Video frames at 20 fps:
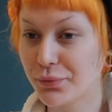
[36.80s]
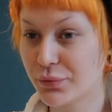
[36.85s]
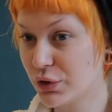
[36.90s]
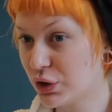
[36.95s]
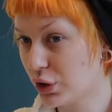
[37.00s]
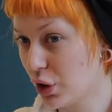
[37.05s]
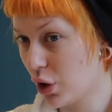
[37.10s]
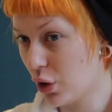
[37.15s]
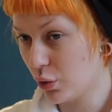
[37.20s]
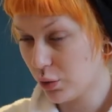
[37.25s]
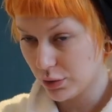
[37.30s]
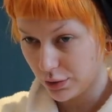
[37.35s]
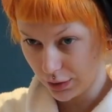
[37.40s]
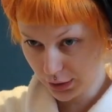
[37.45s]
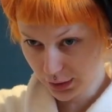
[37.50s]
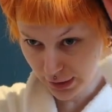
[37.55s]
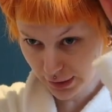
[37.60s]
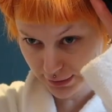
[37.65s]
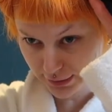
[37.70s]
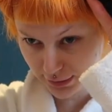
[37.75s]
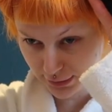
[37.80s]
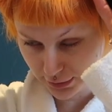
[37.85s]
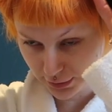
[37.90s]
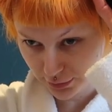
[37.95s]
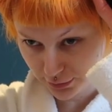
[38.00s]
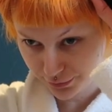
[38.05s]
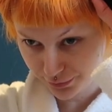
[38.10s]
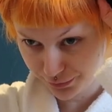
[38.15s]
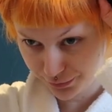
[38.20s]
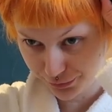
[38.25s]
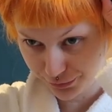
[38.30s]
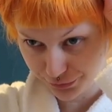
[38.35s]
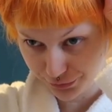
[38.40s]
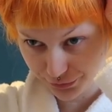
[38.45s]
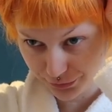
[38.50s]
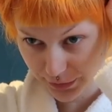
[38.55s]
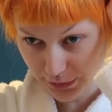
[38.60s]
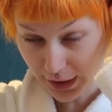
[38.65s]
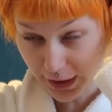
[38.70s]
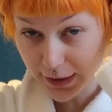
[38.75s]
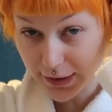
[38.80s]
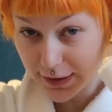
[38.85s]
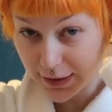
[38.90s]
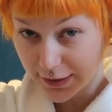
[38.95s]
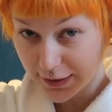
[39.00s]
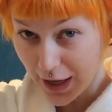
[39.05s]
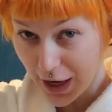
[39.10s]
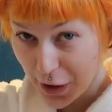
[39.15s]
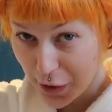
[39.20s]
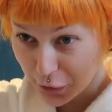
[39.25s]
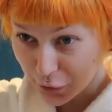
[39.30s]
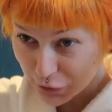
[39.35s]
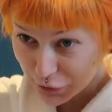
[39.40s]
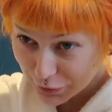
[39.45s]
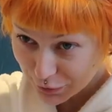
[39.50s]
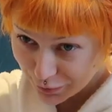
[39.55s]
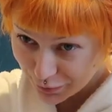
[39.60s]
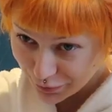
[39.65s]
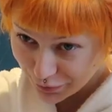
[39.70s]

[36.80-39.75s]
So let's take this out.